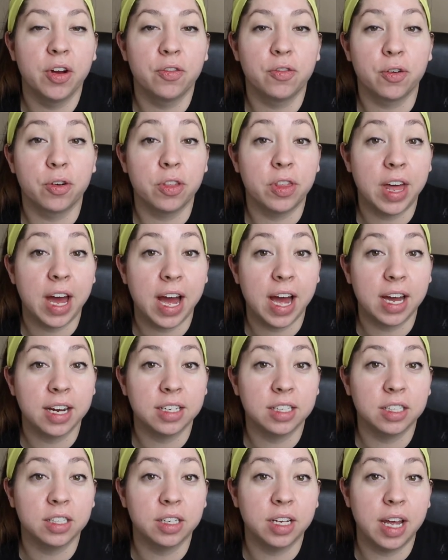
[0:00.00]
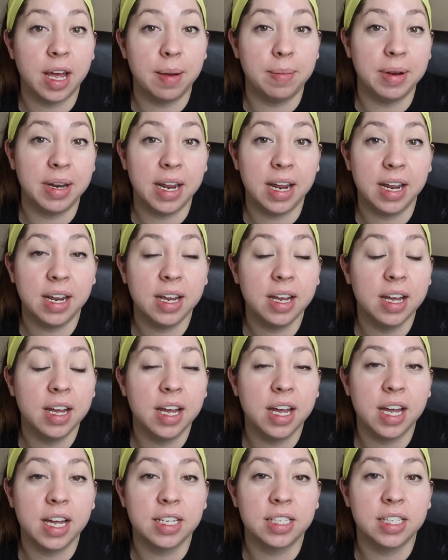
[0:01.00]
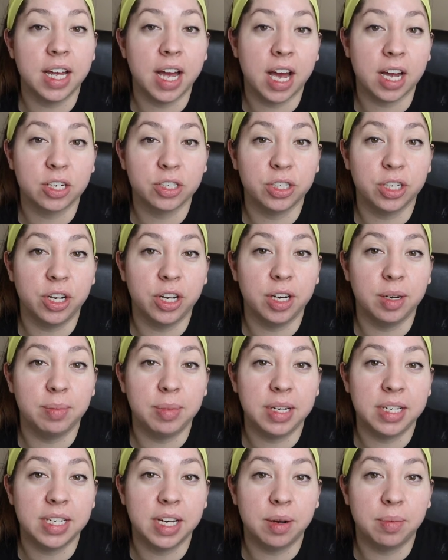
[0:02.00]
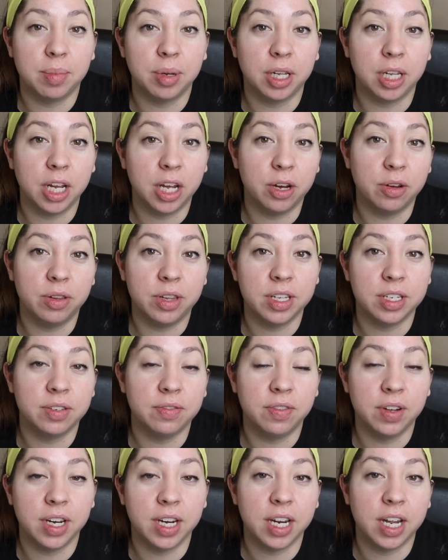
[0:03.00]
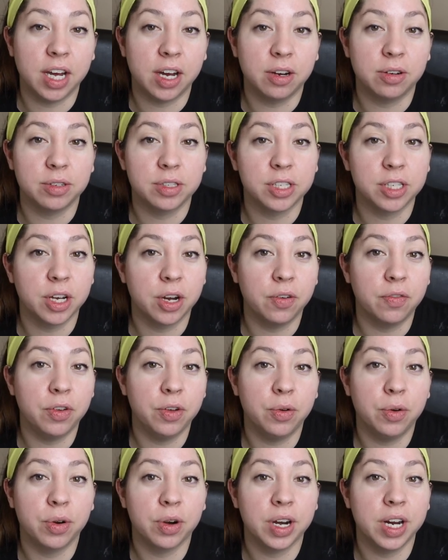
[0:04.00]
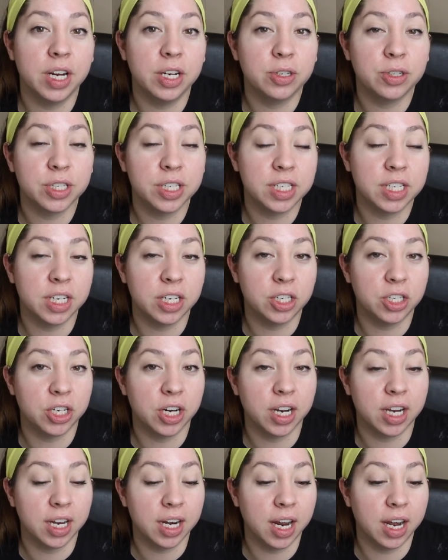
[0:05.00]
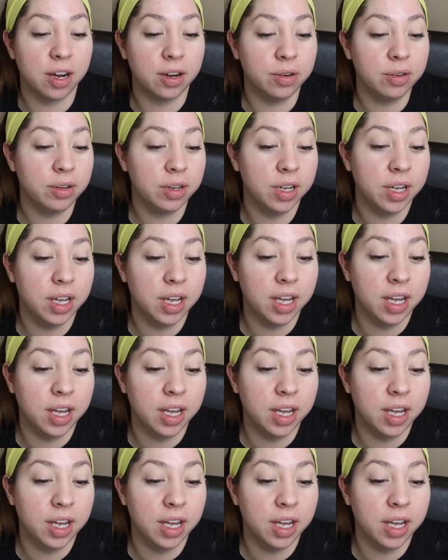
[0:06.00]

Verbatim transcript: for that M&A is actually going to be down below this video. So if you are interested, check it out.